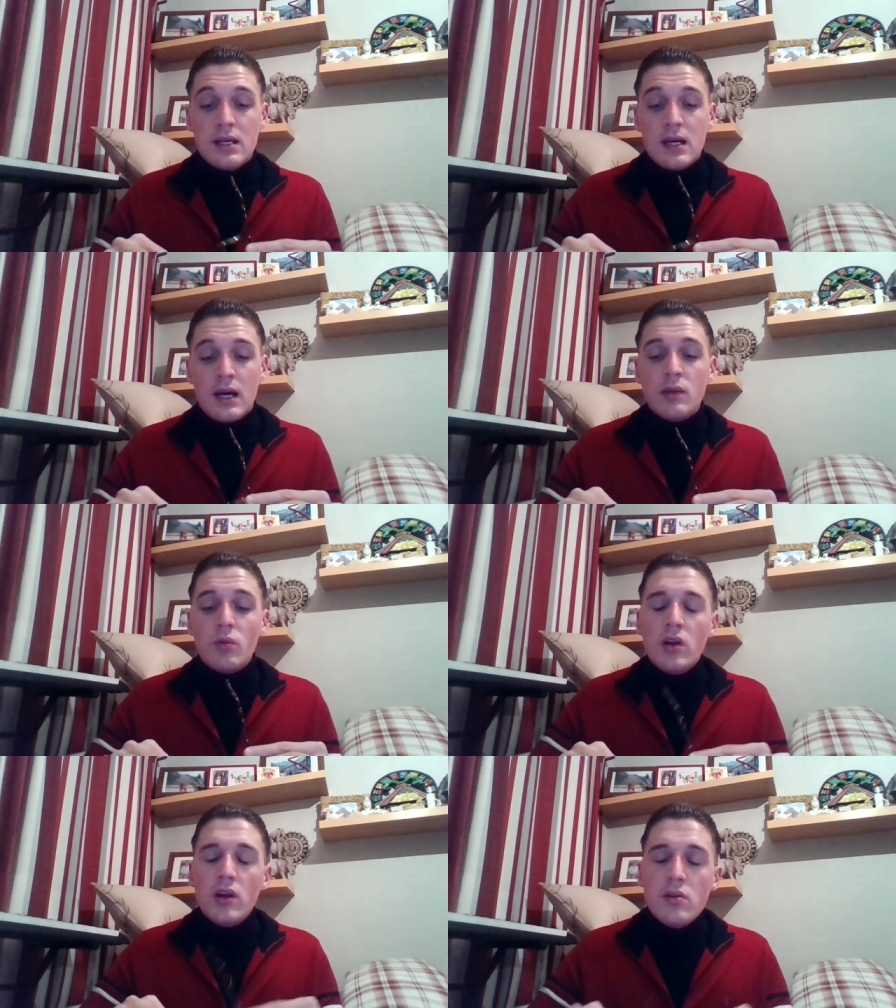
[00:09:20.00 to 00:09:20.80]
I don't
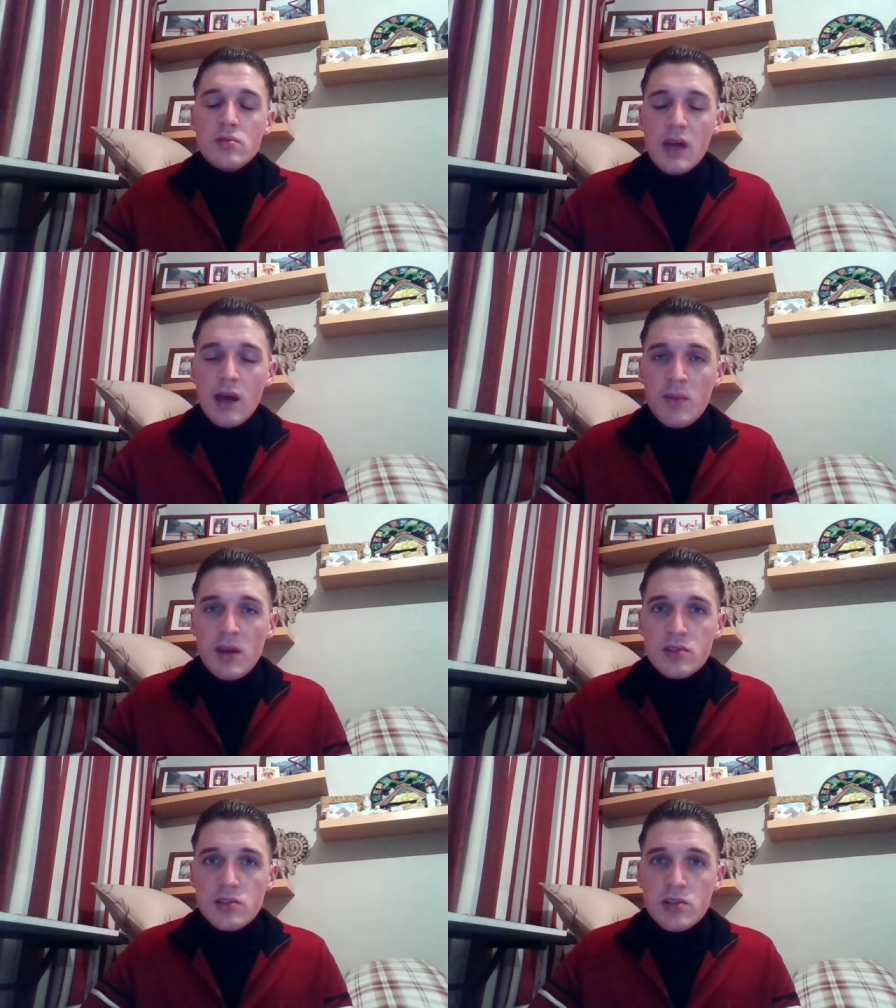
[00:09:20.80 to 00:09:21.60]
want to lose that
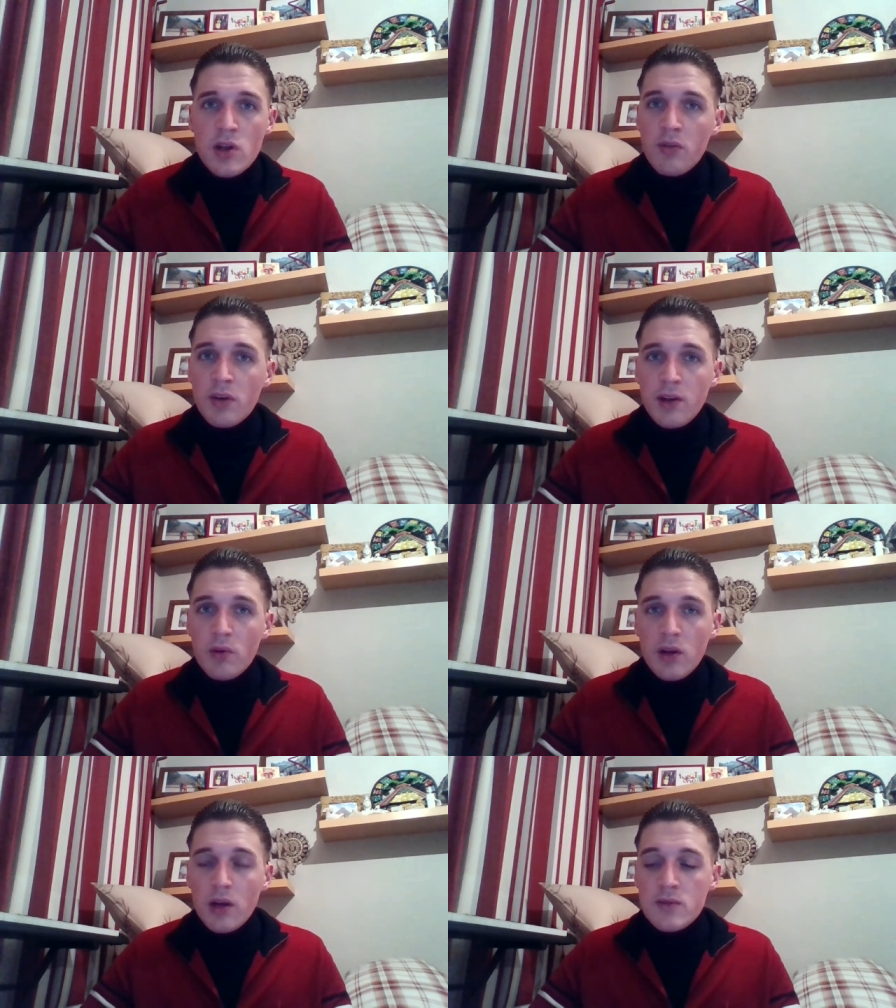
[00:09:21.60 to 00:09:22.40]
image. Do you know, I really don't
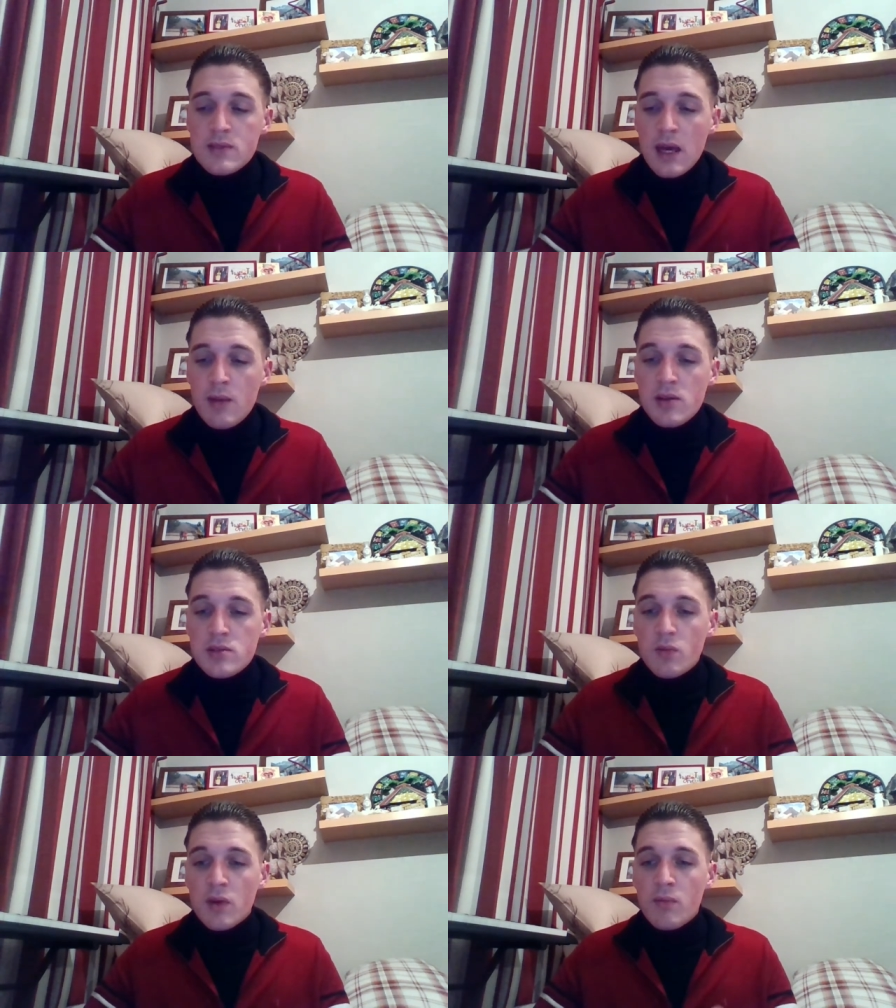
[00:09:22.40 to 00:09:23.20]
want to lose that image
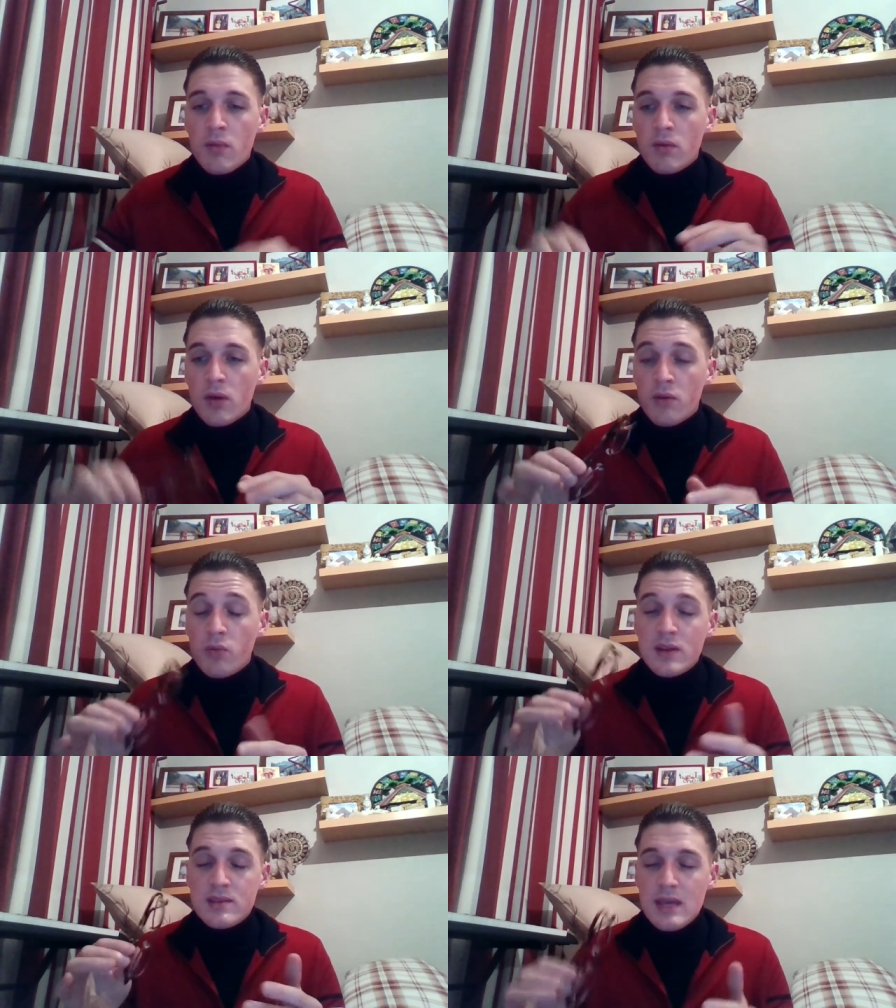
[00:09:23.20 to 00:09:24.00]
of when of
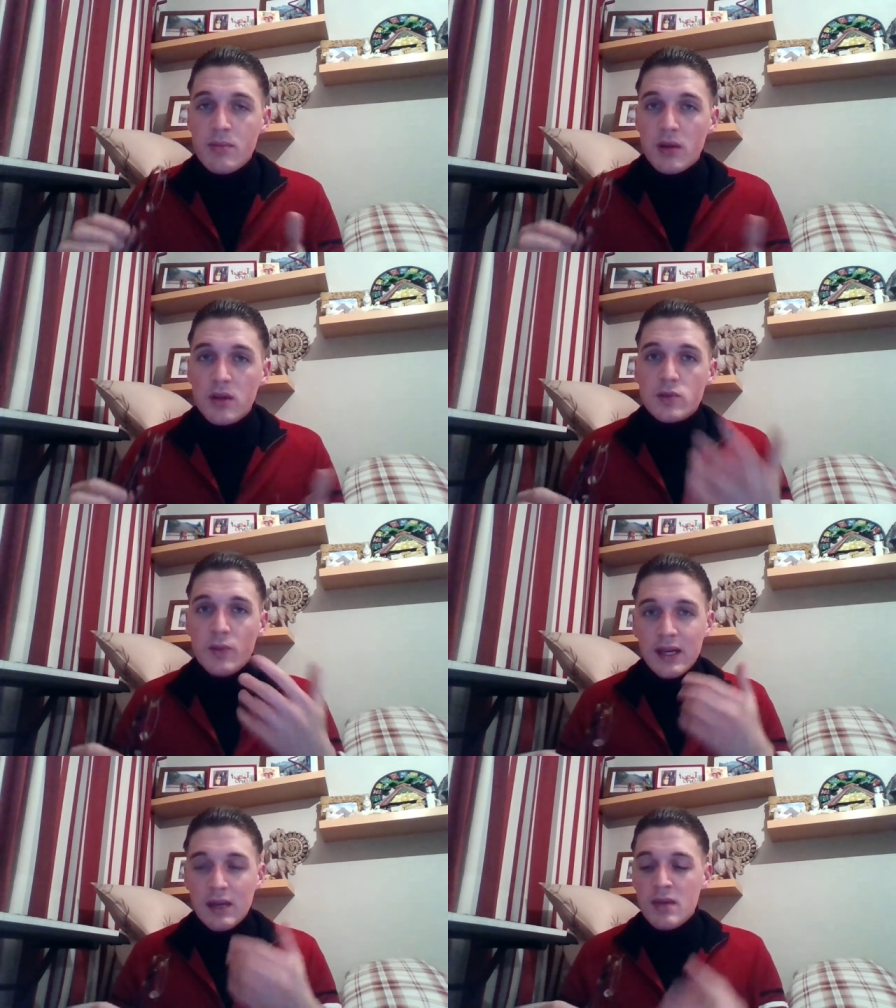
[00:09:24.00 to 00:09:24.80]
when Sabre looked
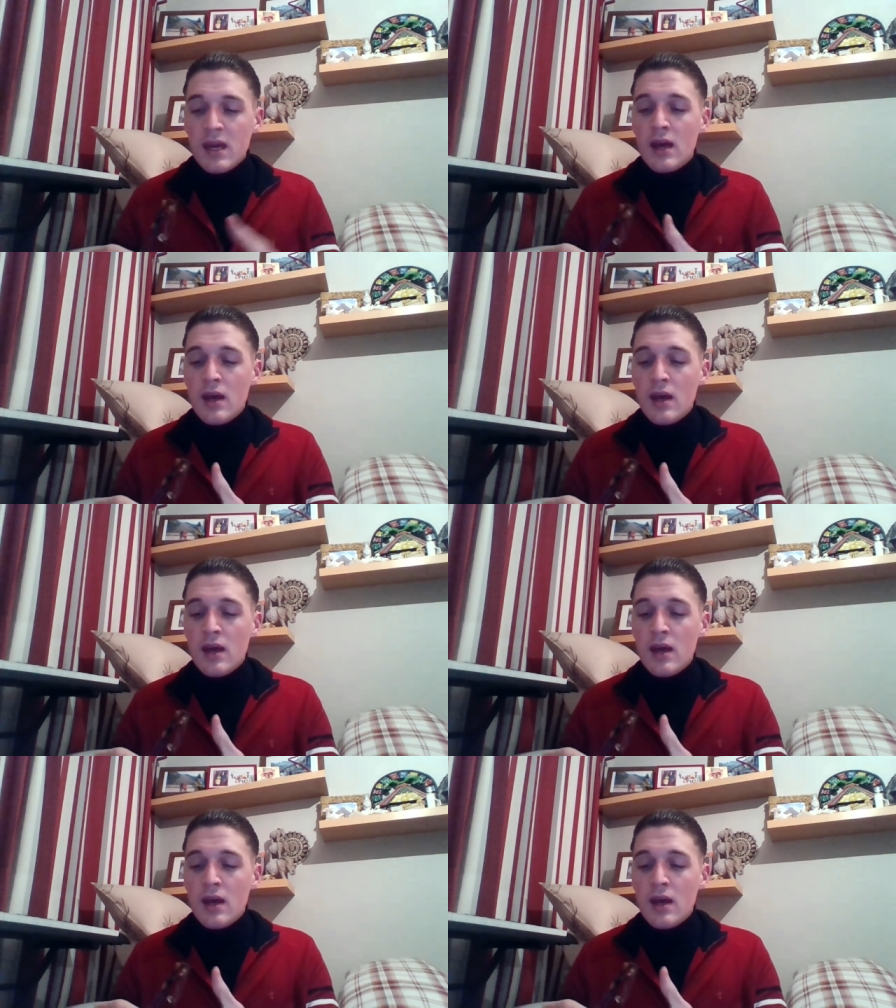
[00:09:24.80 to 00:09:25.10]
back at me.